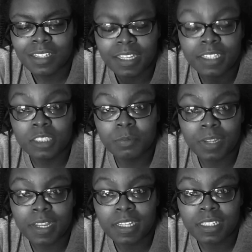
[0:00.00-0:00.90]

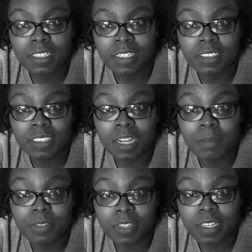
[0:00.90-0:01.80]
explain the things that I'm
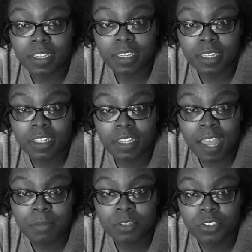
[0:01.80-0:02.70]
thinking
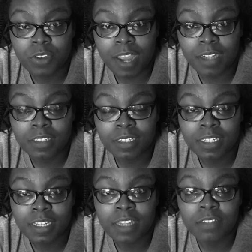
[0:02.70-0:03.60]

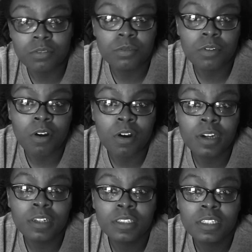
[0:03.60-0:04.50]
abstractly and through
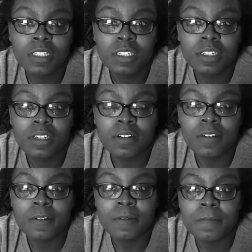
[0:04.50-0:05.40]
art
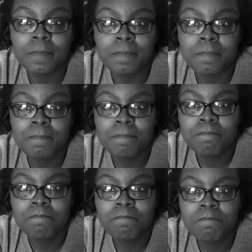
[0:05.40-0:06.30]
um,
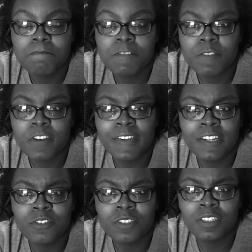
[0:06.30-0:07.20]
was very
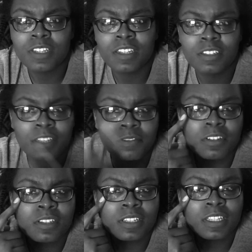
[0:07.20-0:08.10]
interesting.
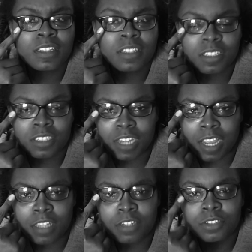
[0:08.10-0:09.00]
Definitely a
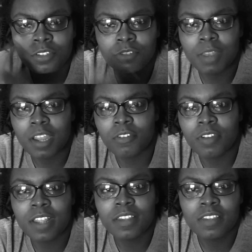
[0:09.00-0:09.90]
challenge to my
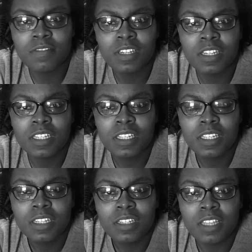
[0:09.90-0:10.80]
creativity.
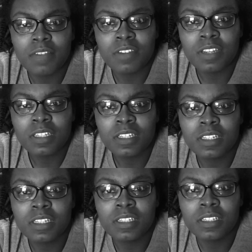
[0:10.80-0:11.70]

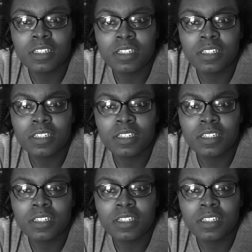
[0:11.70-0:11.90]
Definitely